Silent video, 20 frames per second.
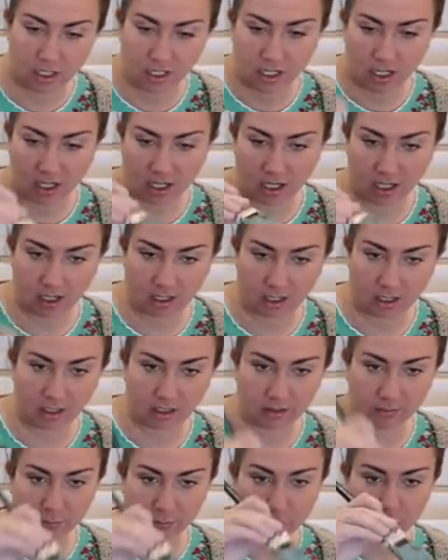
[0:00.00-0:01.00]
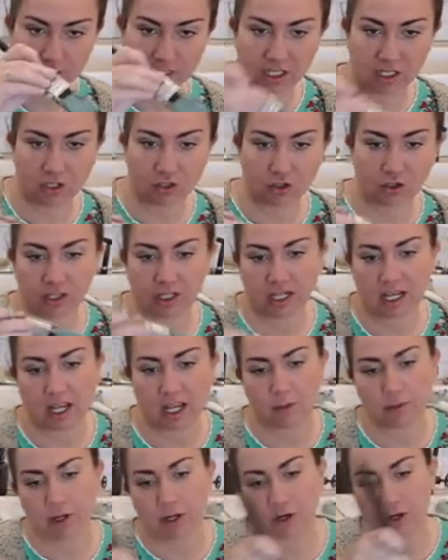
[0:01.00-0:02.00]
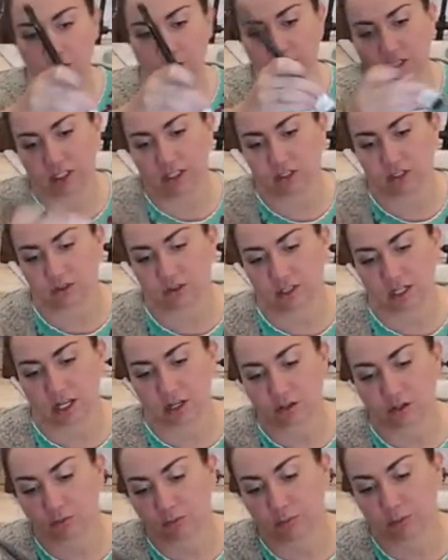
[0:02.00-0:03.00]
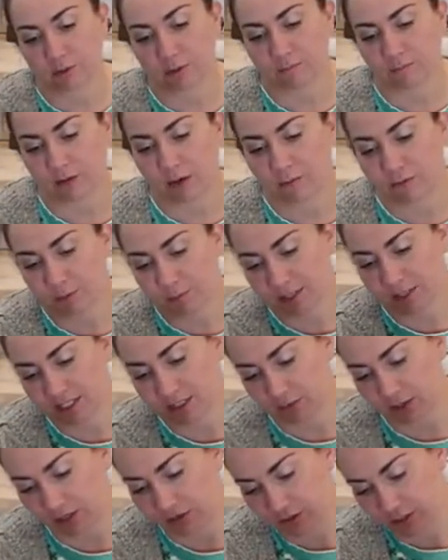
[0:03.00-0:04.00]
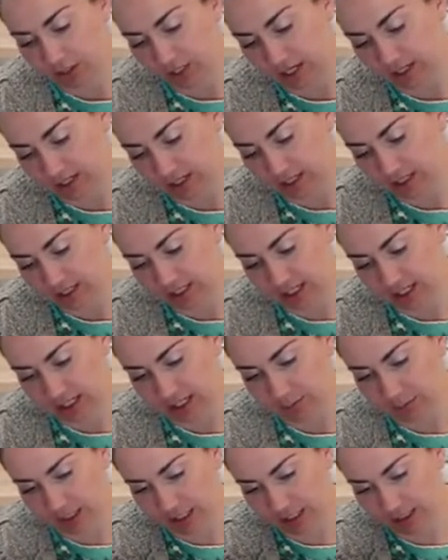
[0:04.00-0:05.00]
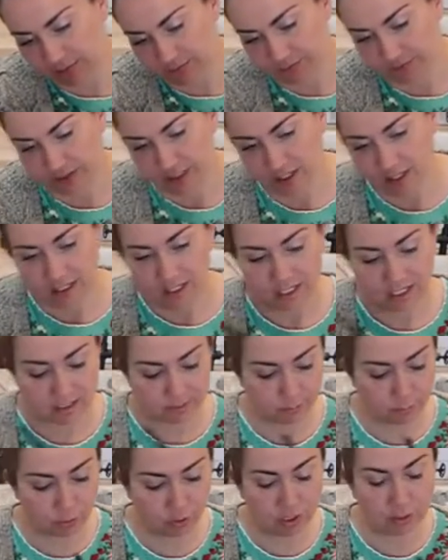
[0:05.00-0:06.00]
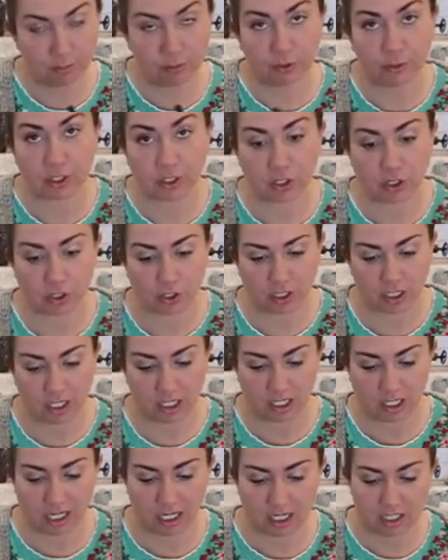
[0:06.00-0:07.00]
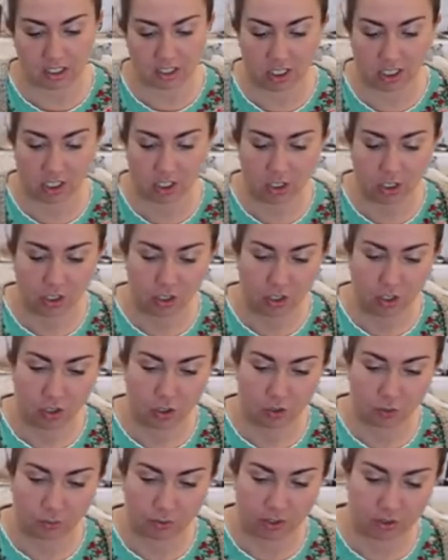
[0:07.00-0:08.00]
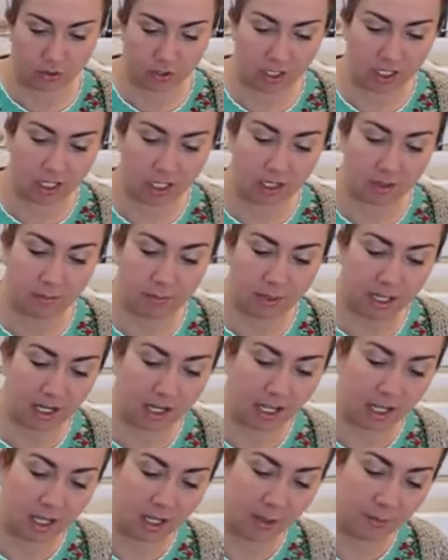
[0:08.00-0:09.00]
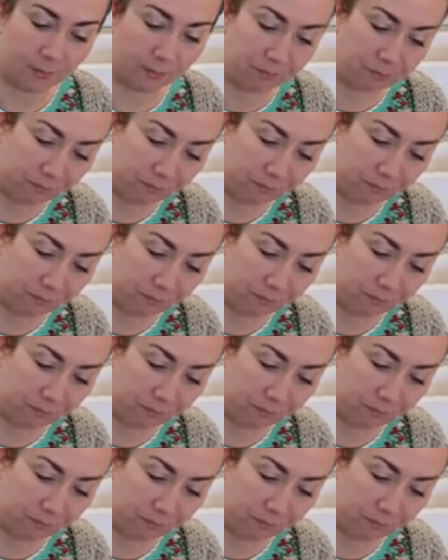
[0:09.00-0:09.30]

uh, procedure than how we currently do it. I'll flip I'll flip this around so you guys can see it in a minute. It's Moody Blue and Curry in case you're wondering. But um